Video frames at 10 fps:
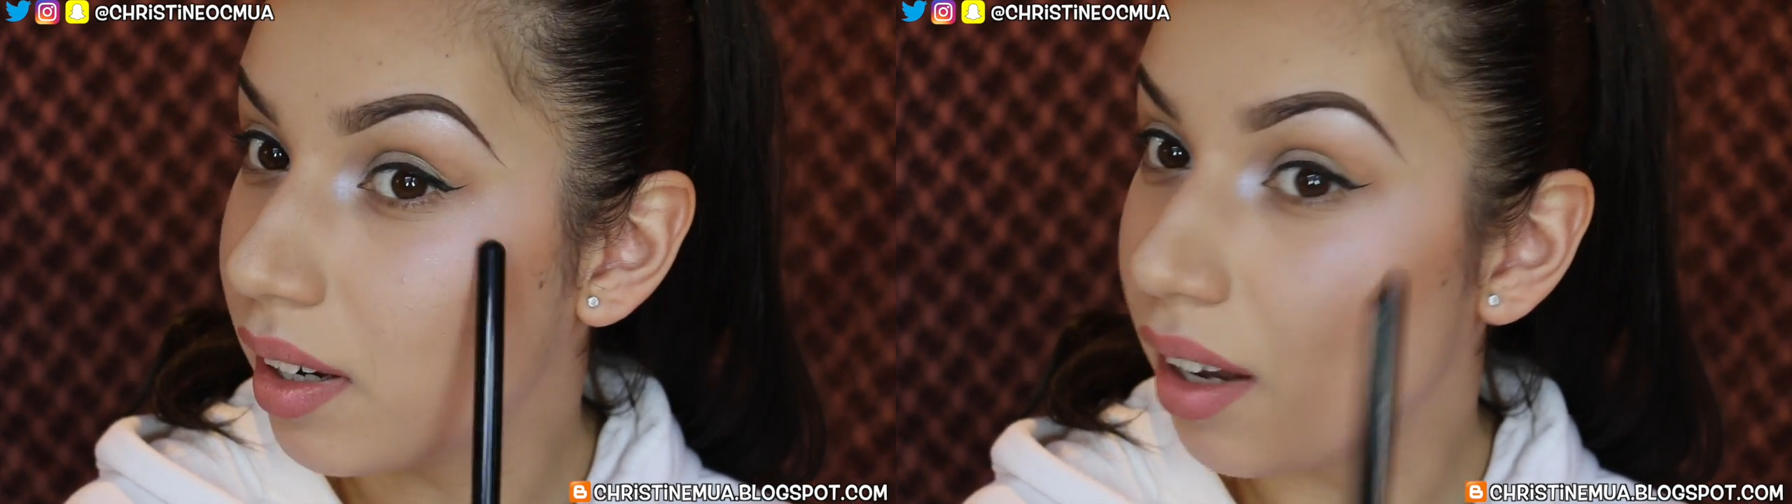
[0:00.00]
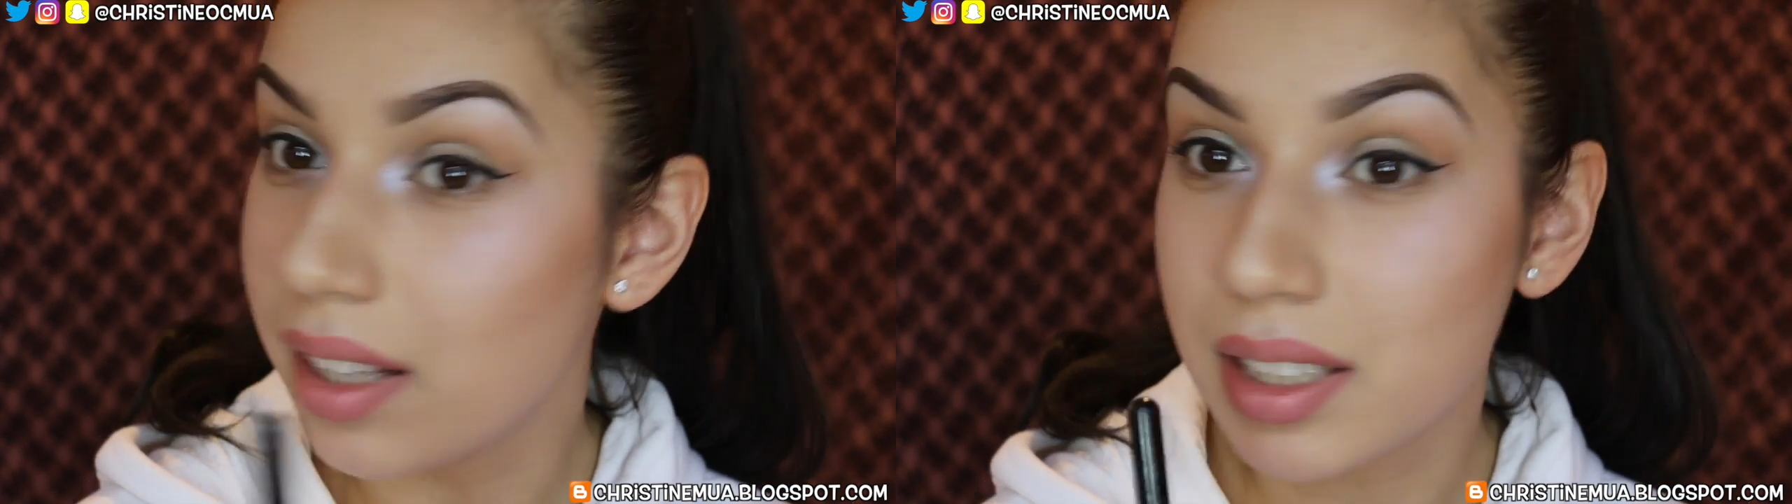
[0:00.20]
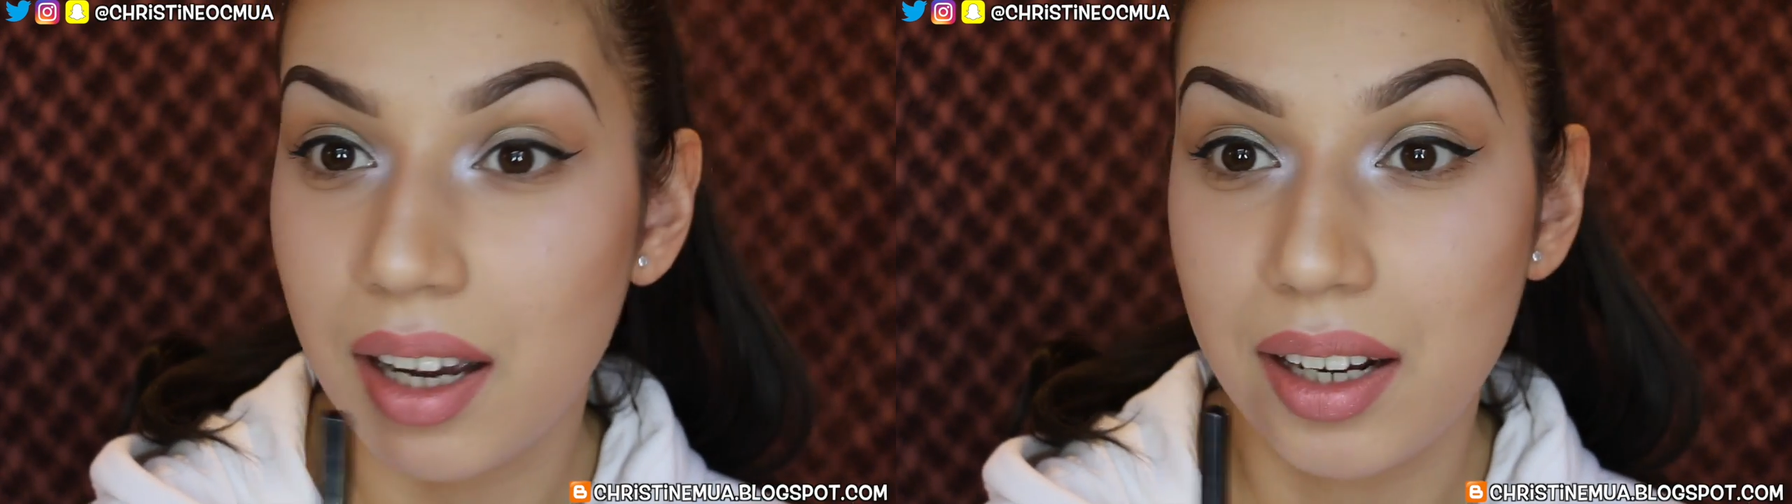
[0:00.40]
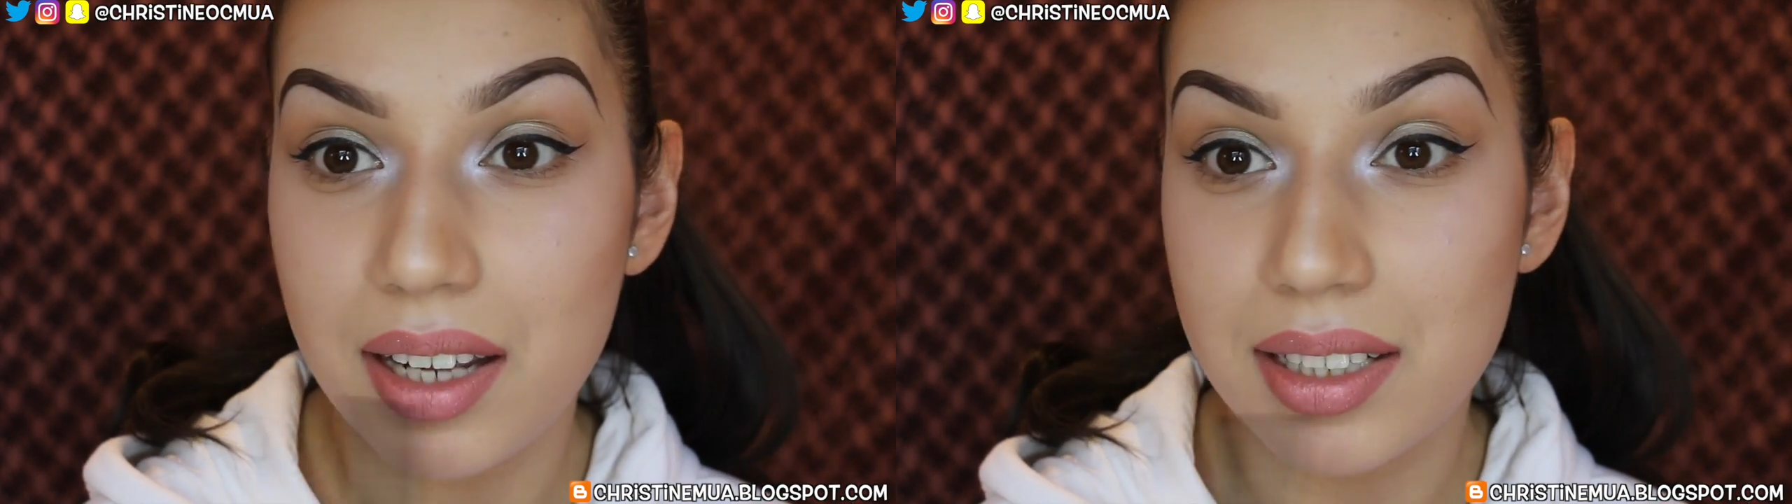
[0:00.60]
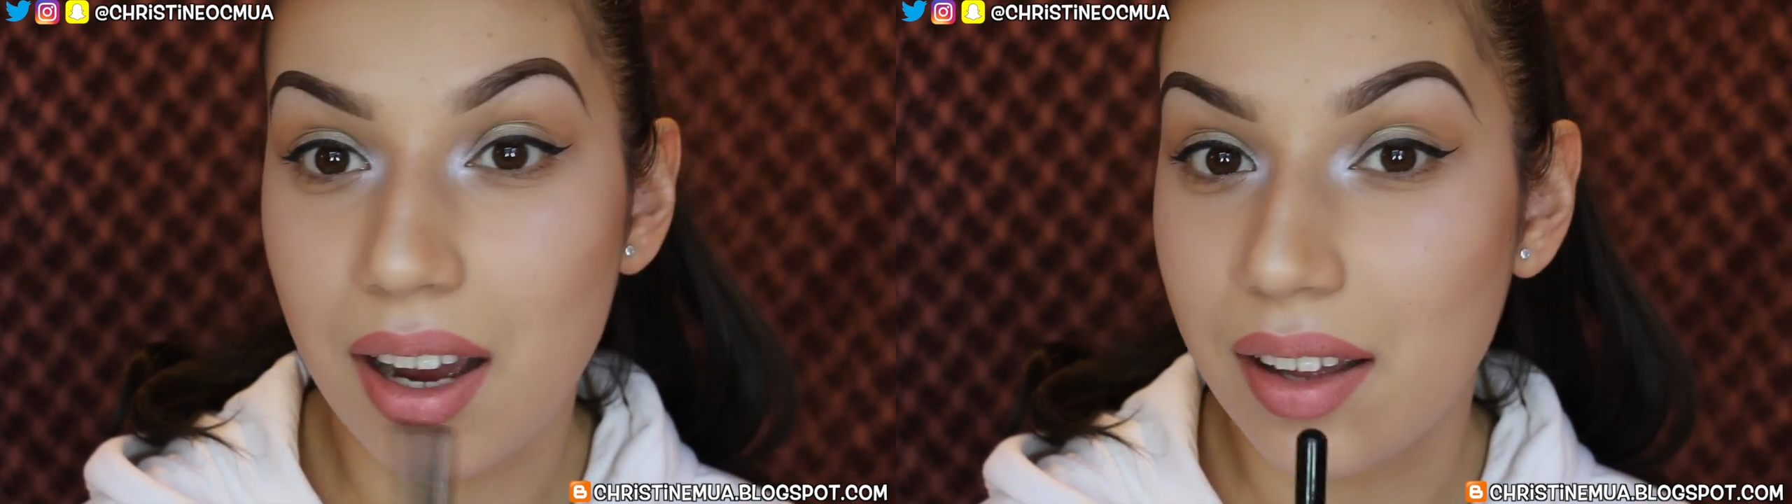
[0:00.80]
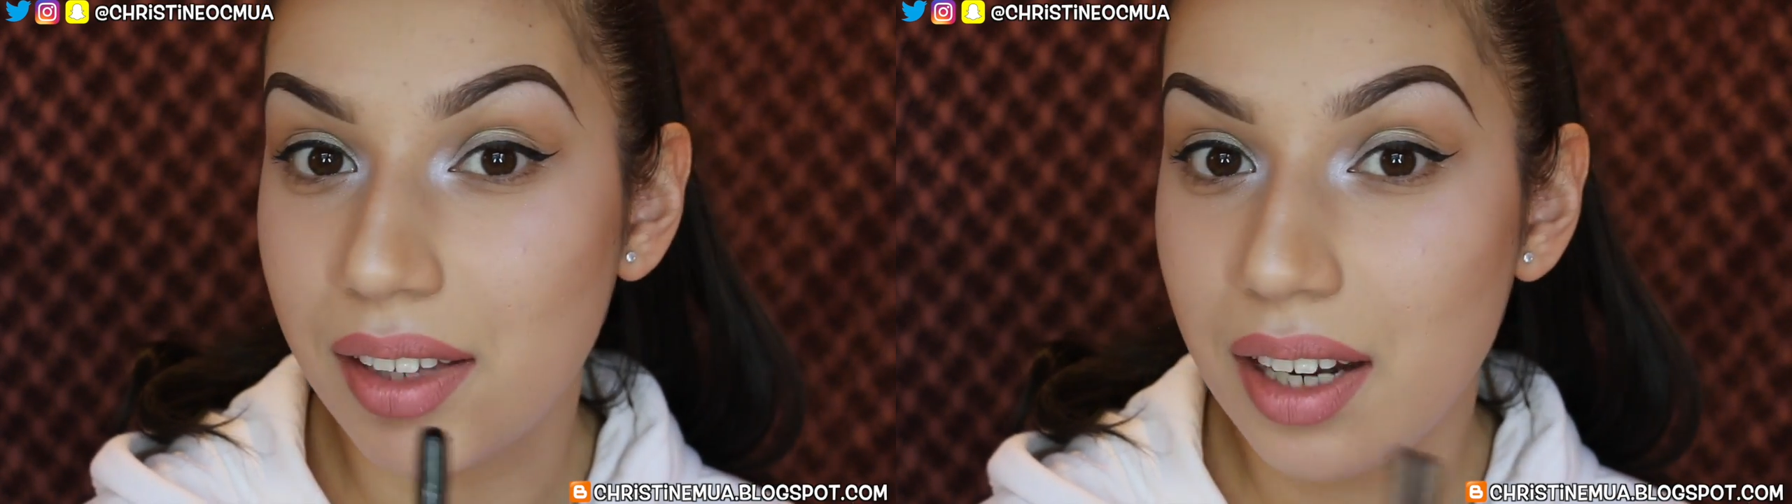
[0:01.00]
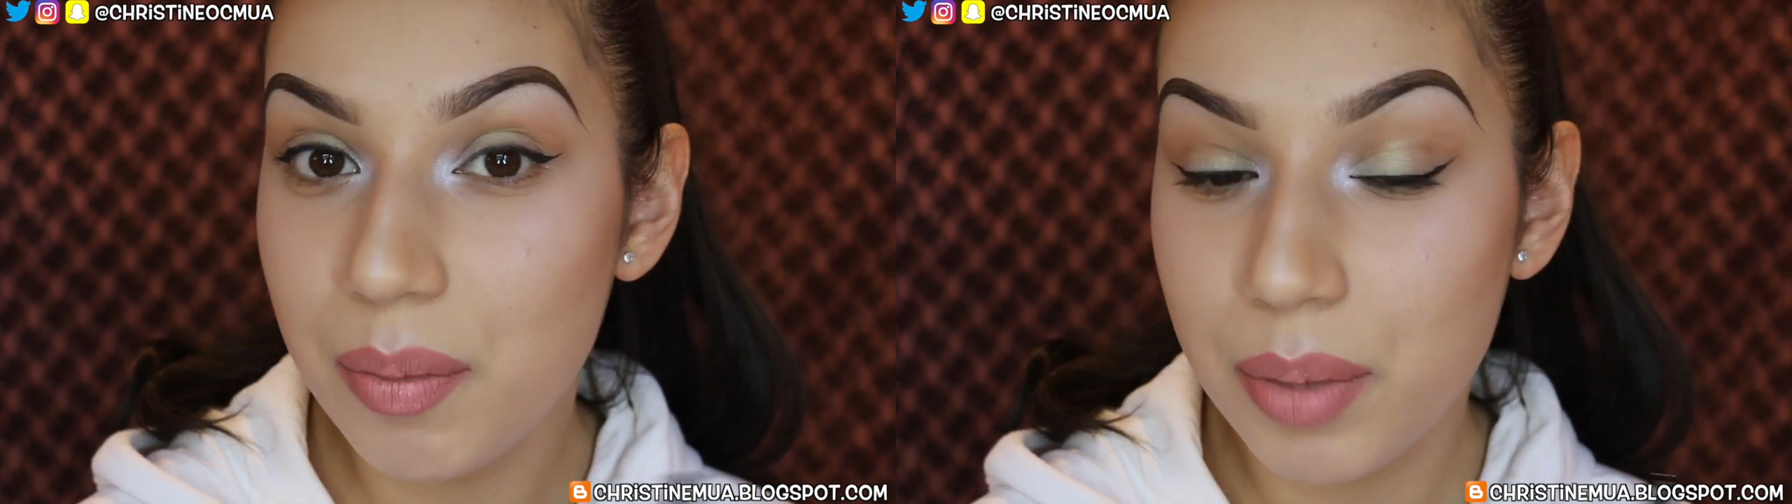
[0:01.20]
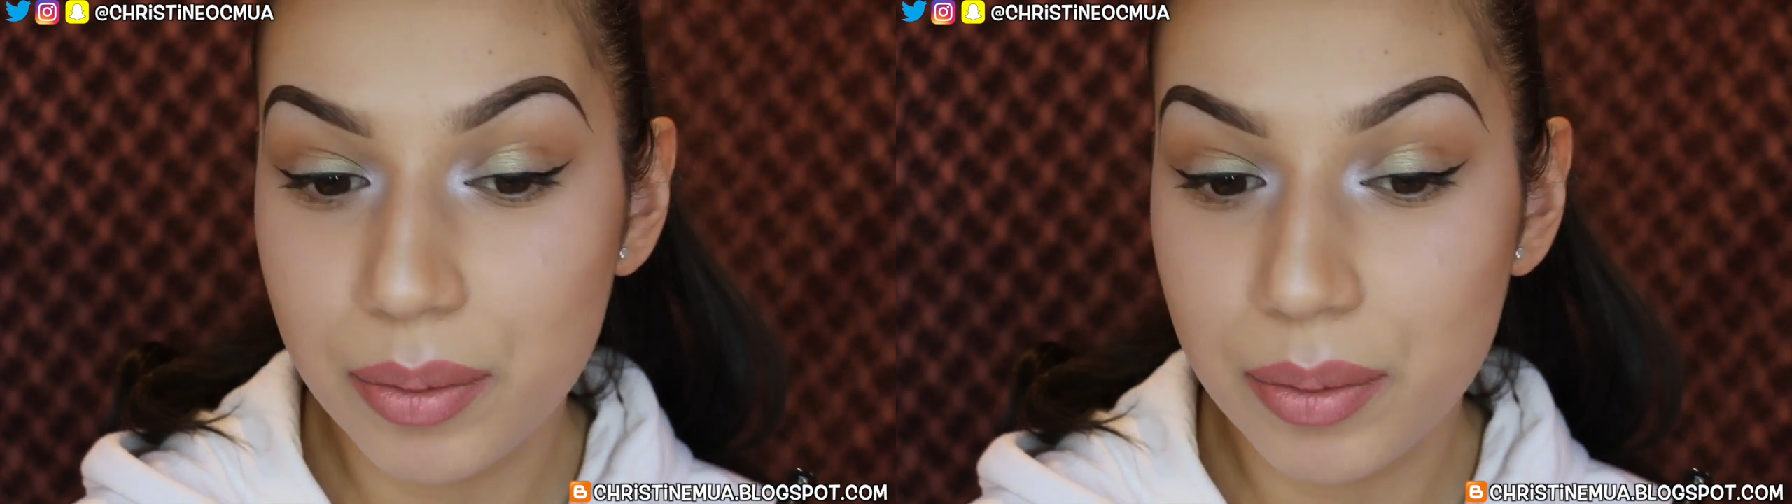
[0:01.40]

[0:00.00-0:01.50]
a nice highlight on the lip.